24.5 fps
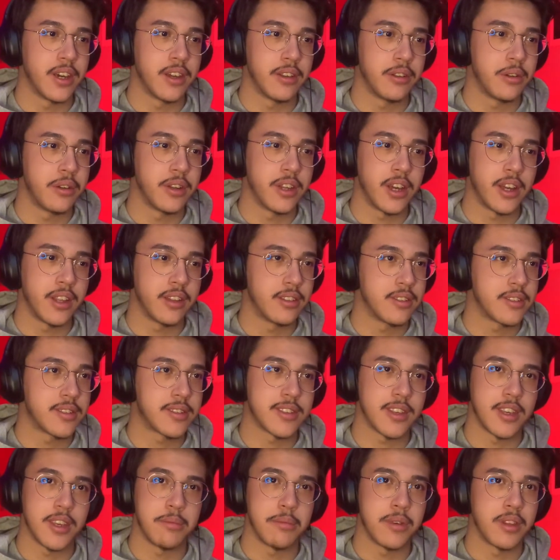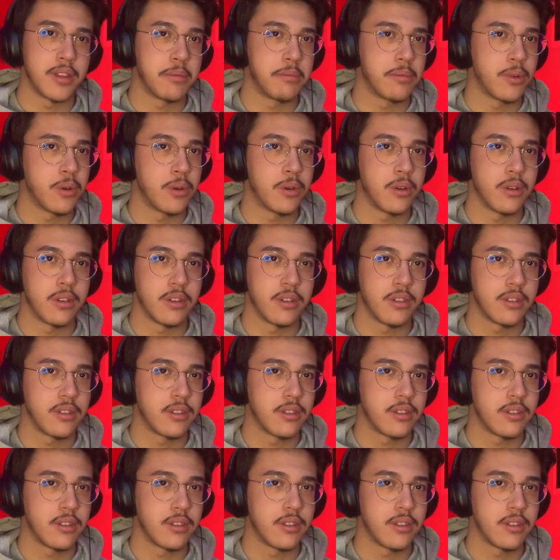they're not the same anymore.